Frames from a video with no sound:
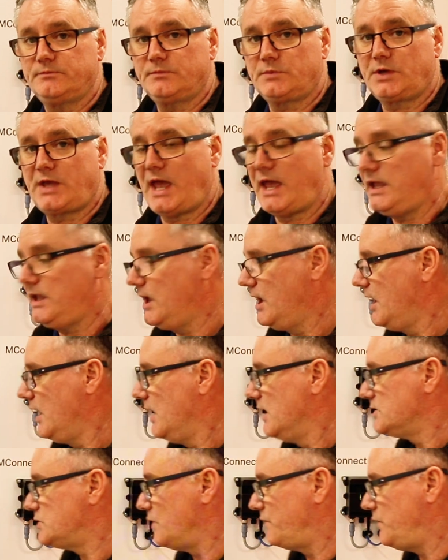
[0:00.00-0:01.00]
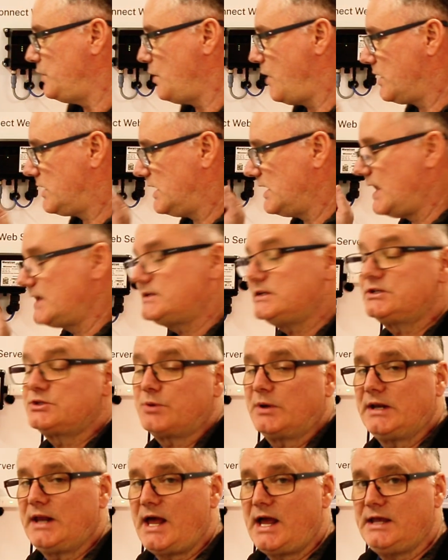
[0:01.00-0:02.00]
Okay, so if you are connected
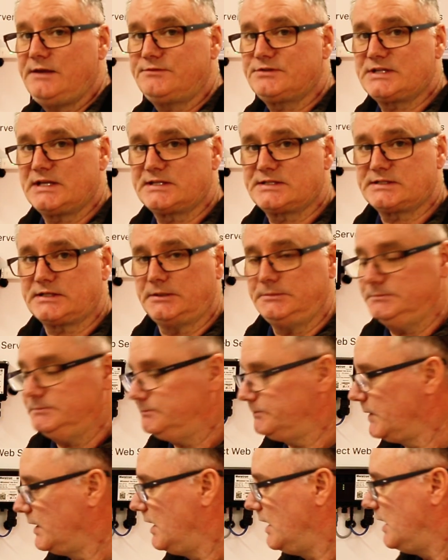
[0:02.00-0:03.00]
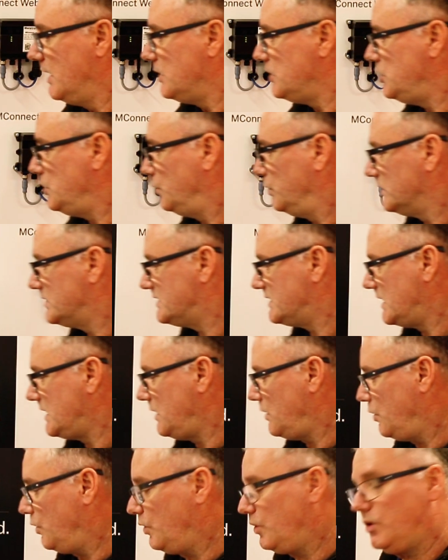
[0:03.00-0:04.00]
to a live system, you will
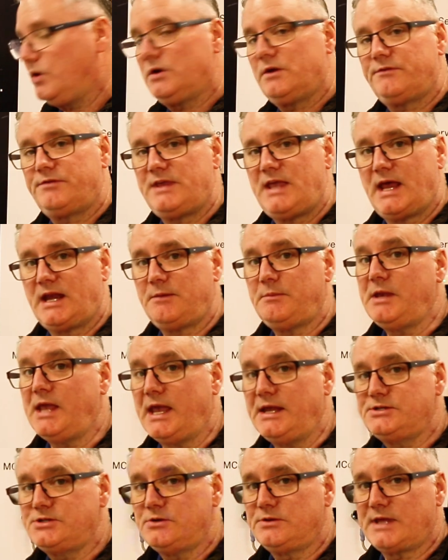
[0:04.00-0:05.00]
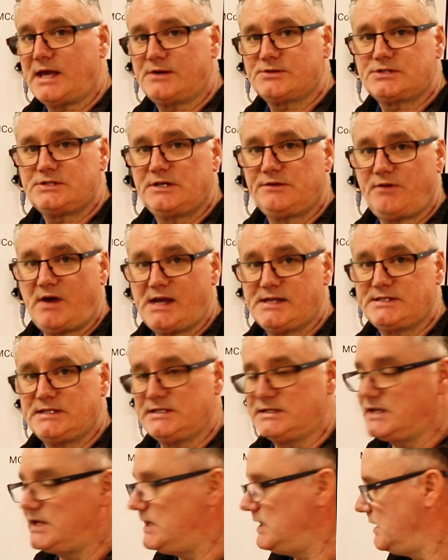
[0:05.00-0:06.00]
see all of the NMEA 2000
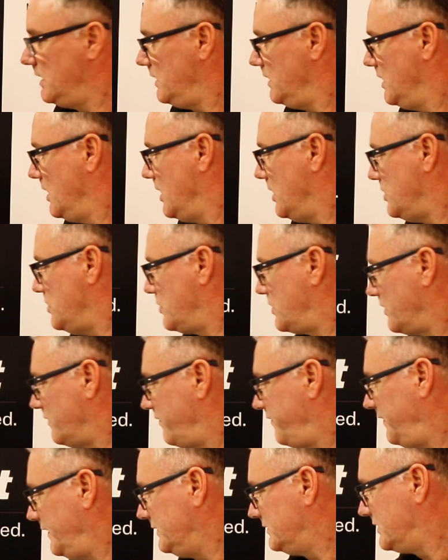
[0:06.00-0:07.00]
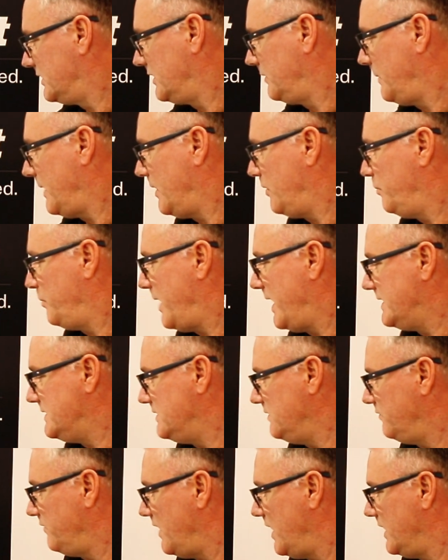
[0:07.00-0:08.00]
devices here. You can filter them out by
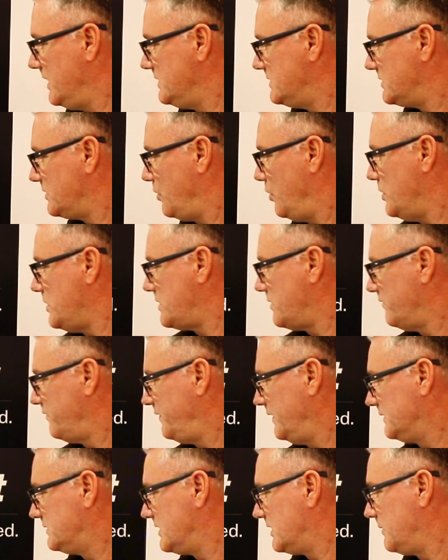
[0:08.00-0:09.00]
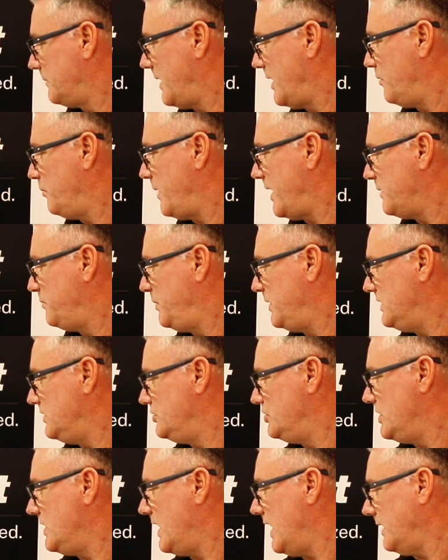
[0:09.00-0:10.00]
device, or you can filter them out by
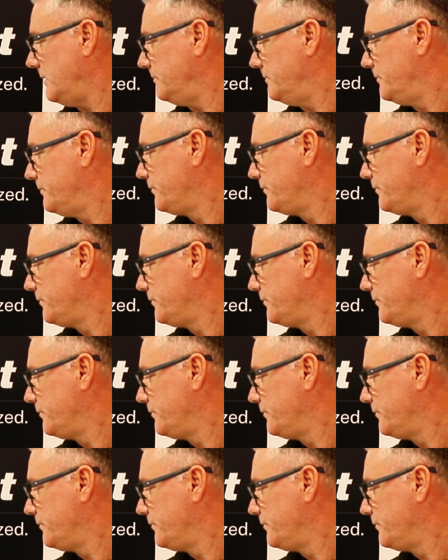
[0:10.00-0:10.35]
PGM.